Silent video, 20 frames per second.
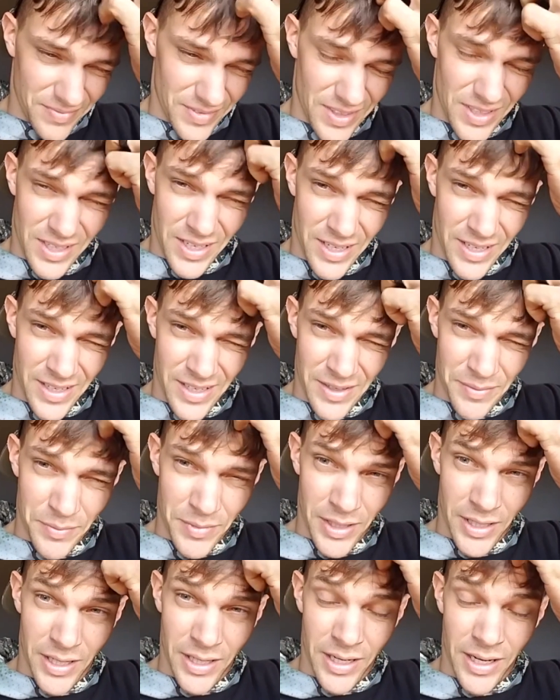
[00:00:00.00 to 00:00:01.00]
I am gonna
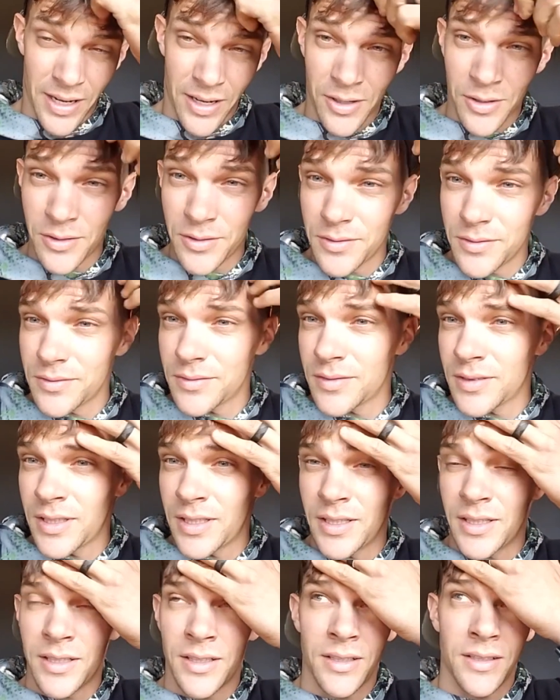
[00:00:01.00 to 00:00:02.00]
get out
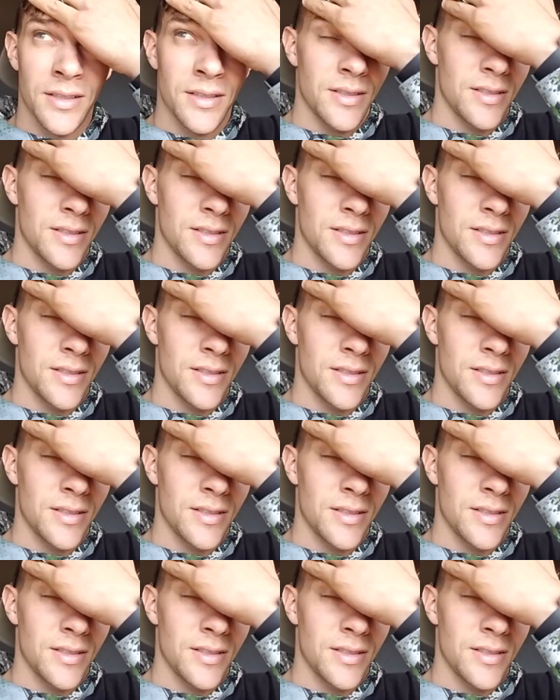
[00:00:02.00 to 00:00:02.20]
and